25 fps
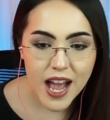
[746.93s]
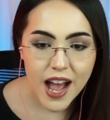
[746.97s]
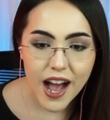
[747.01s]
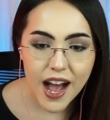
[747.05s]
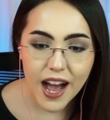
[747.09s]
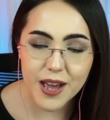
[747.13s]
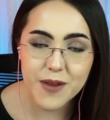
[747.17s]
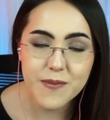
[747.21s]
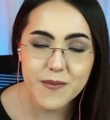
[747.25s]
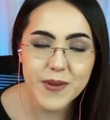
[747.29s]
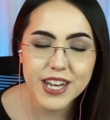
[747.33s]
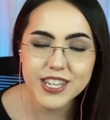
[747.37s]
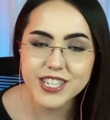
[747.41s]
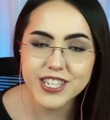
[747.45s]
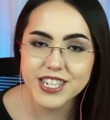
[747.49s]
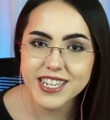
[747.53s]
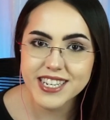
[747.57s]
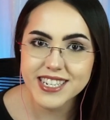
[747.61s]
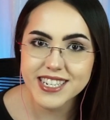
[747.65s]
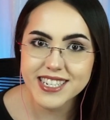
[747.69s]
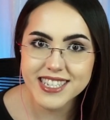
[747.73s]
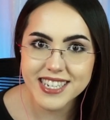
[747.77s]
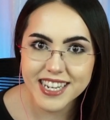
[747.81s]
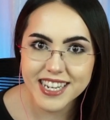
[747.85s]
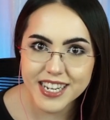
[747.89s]
I imagine
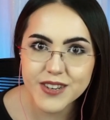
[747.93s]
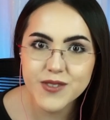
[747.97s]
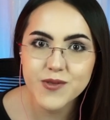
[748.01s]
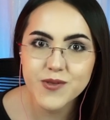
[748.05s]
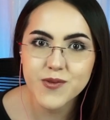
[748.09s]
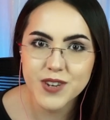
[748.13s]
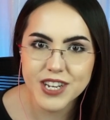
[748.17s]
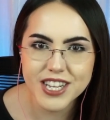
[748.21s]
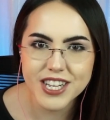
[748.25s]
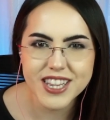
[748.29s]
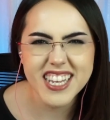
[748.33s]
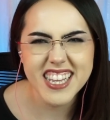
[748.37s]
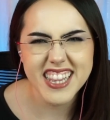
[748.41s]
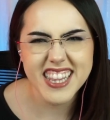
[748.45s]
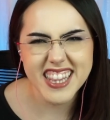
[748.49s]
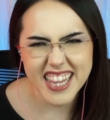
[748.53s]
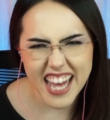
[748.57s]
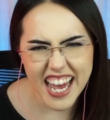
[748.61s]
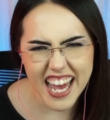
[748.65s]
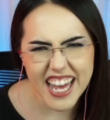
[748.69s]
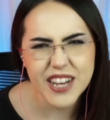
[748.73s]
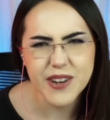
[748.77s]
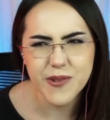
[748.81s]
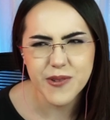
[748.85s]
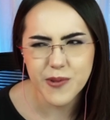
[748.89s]
he didn't really
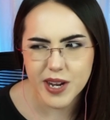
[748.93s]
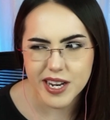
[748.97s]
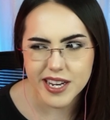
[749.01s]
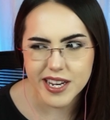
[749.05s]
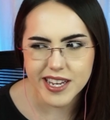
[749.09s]
like what he